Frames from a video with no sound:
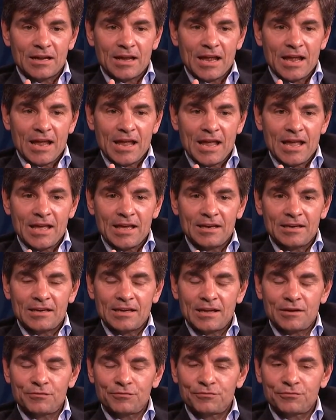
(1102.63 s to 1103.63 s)
And
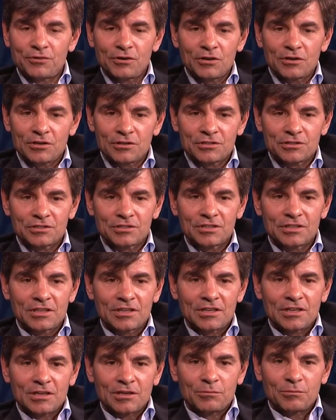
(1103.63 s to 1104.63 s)
at first,
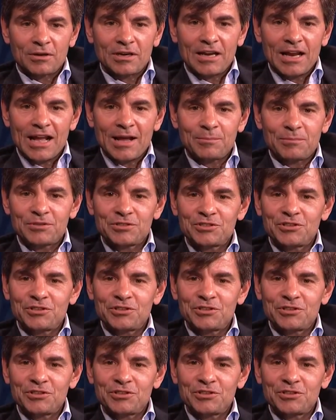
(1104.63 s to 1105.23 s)
when it happens,